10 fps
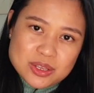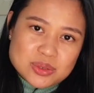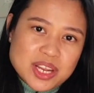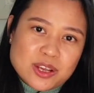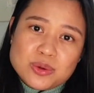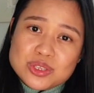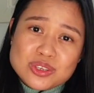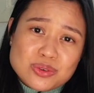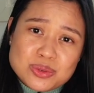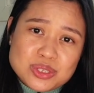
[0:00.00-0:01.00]
because when I go
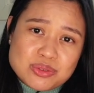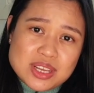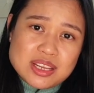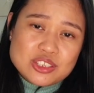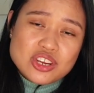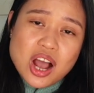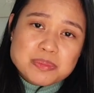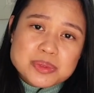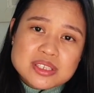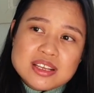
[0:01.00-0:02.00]
to the grocery
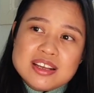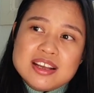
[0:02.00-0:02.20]
shops,